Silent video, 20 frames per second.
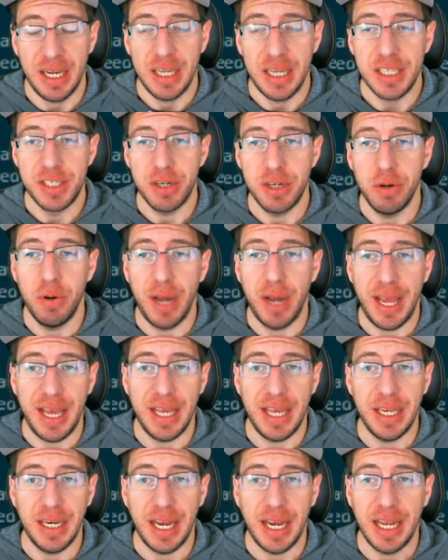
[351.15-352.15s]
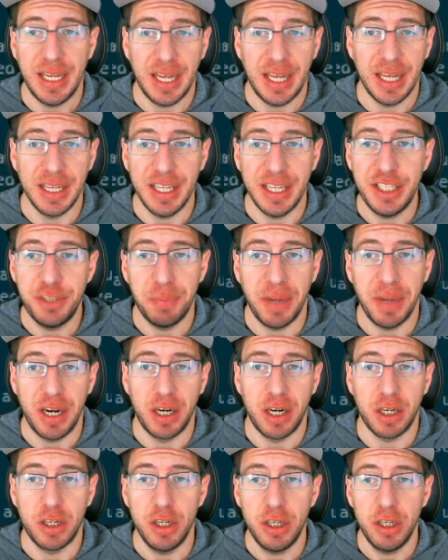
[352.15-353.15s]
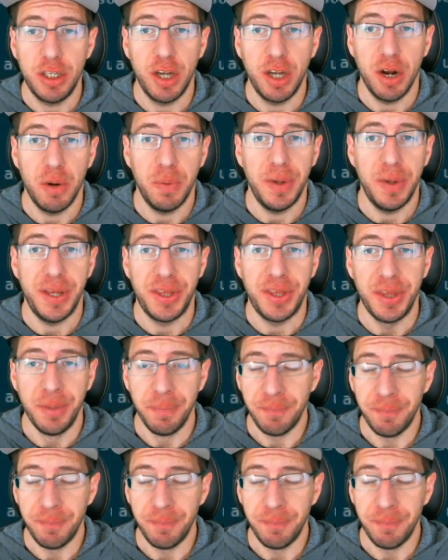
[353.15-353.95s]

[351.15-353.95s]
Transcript: So a Lich player could go with